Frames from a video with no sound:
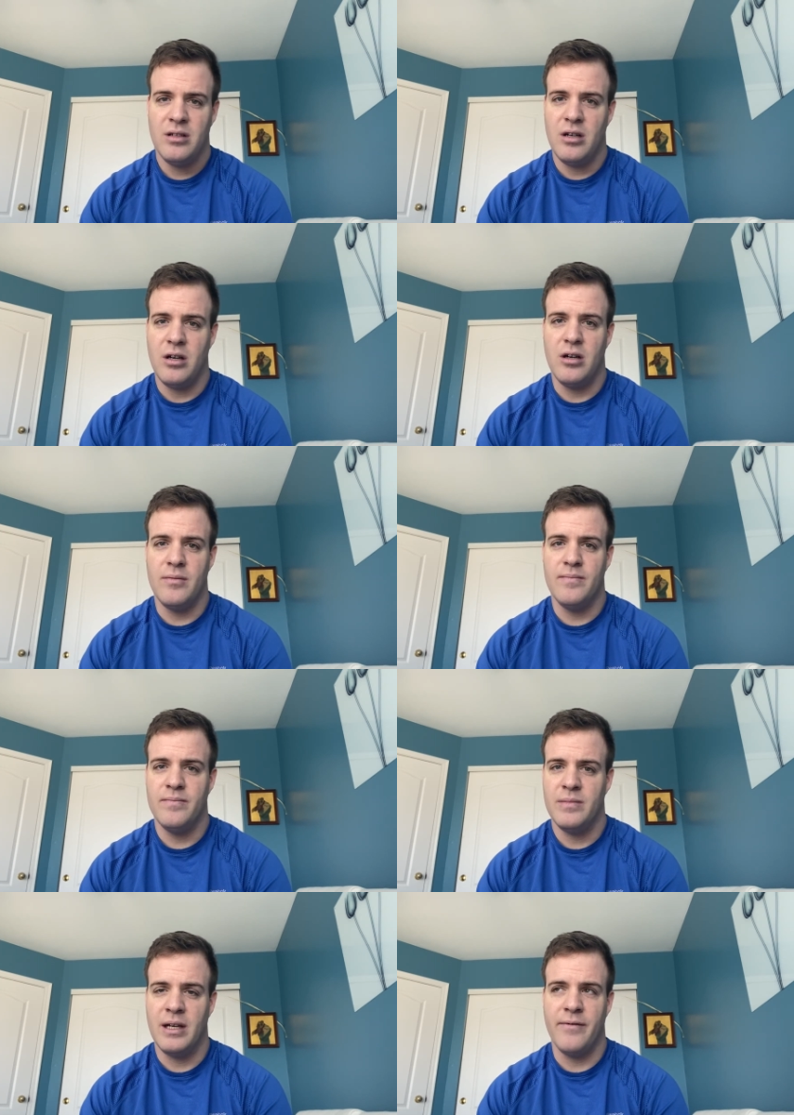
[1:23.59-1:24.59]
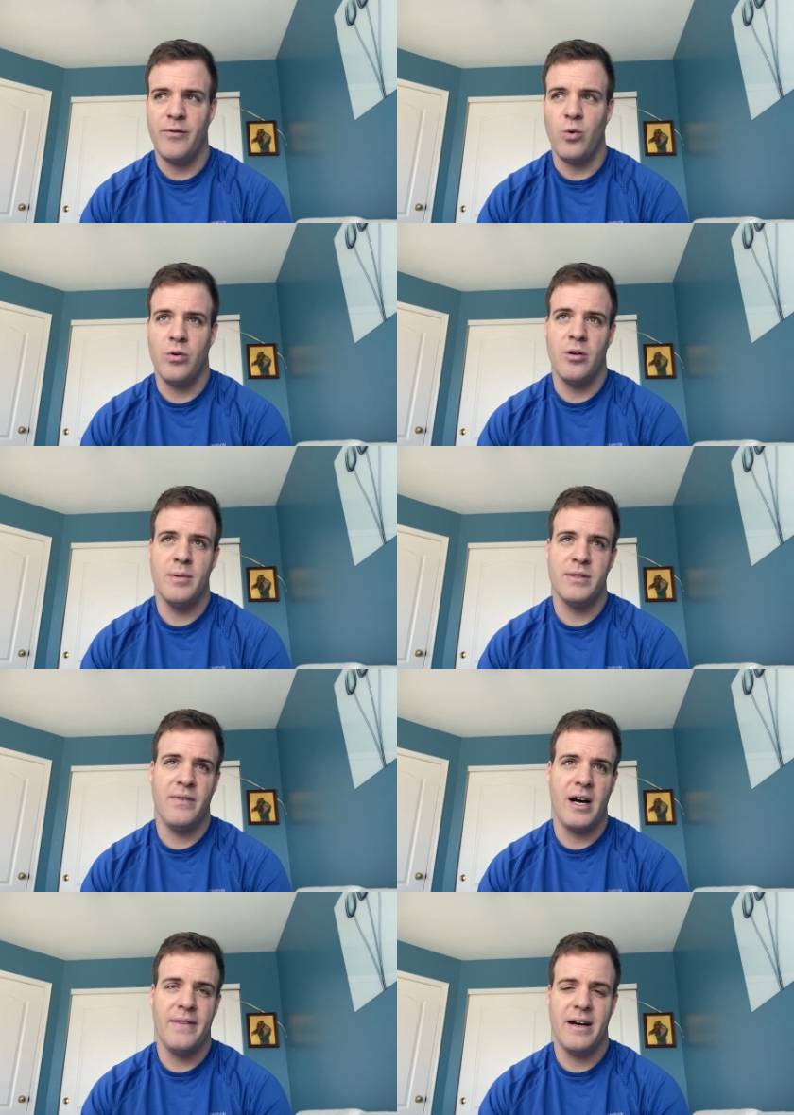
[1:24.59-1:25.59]
Um, I got four,
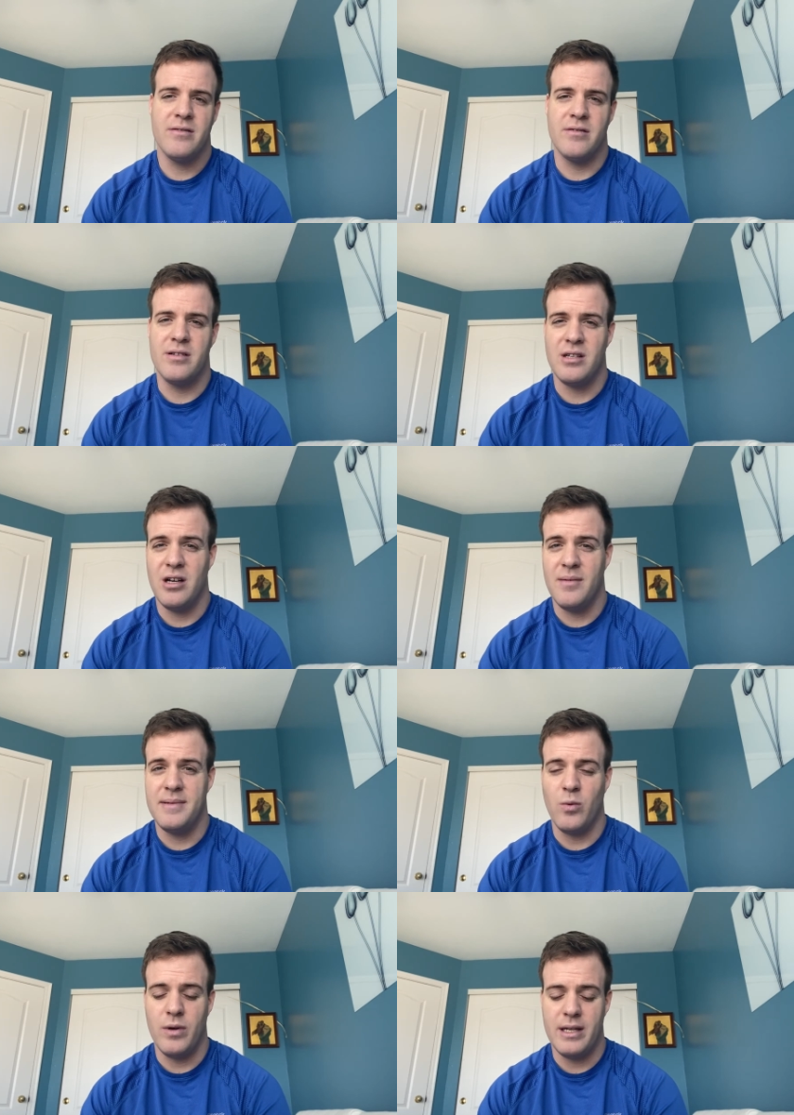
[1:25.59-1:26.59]
5,000 subs and what